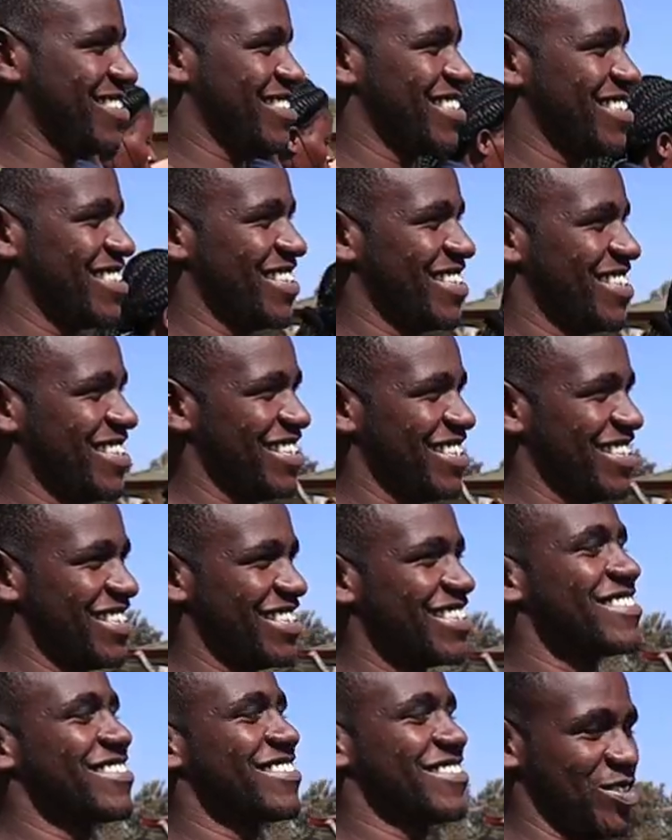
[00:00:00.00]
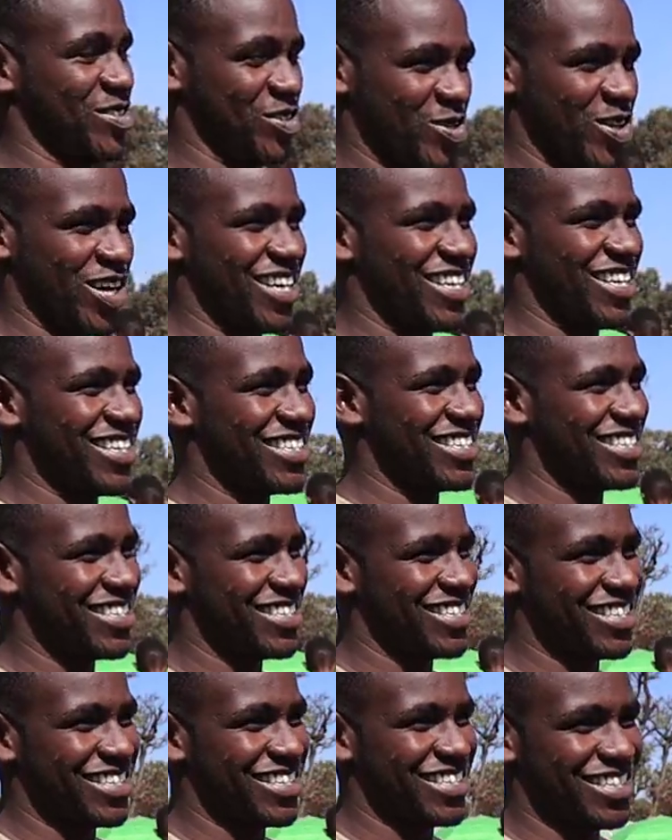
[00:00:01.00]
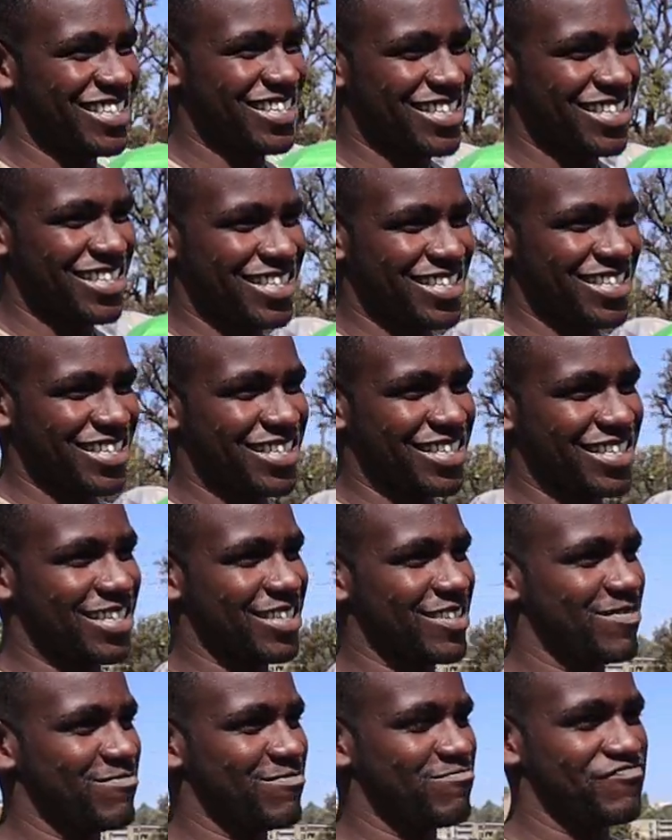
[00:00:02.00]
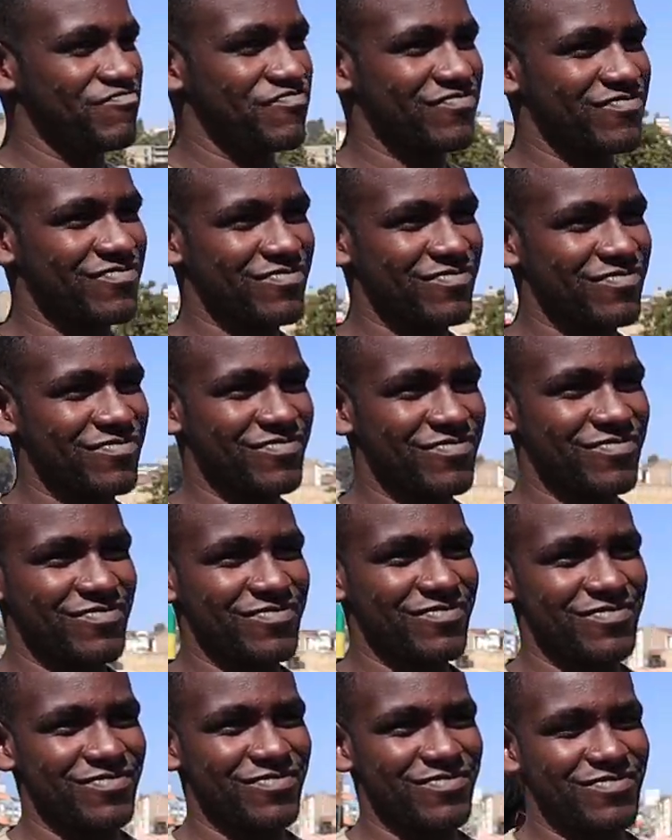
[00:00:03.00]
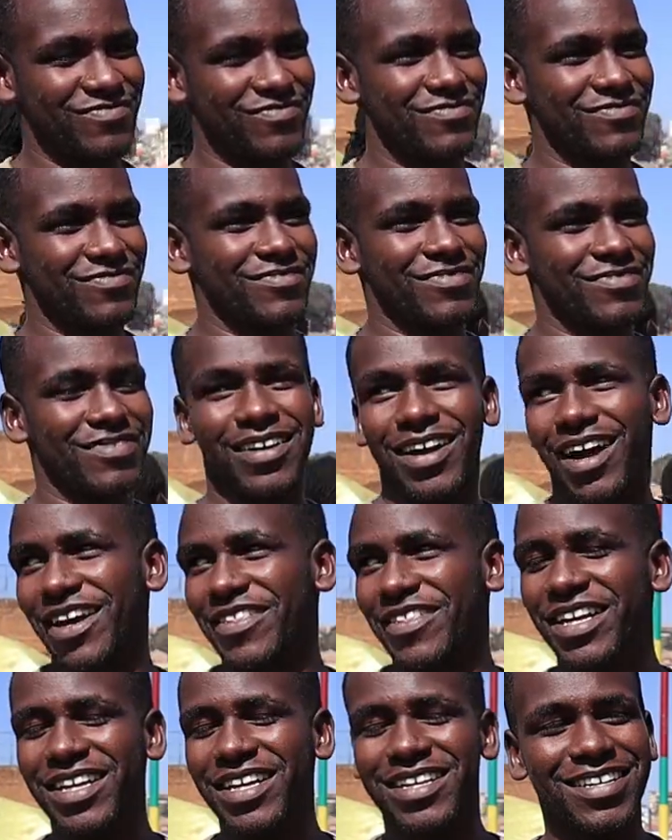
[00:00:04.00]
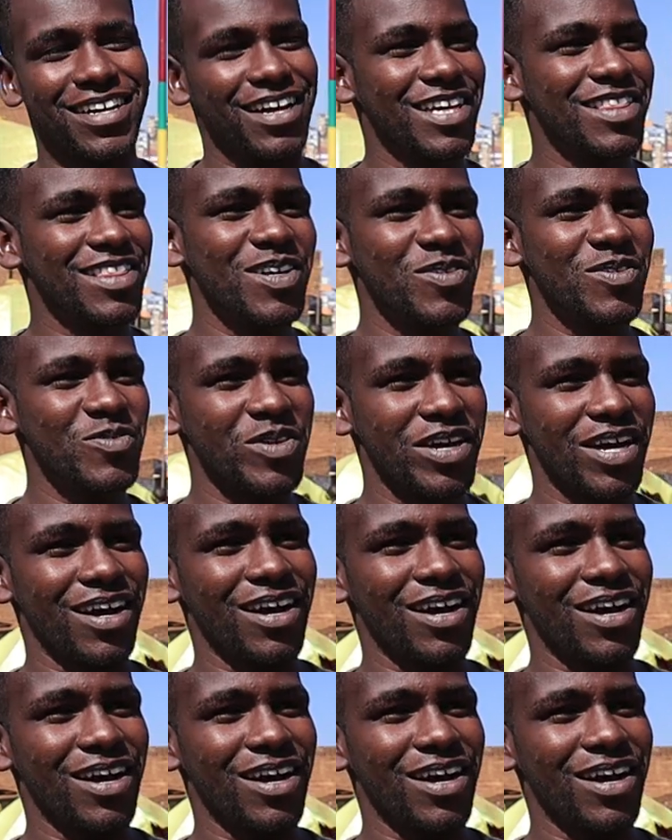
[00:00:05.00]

is the second day. Sure. Do you feel you are closer to the objective? I think I think we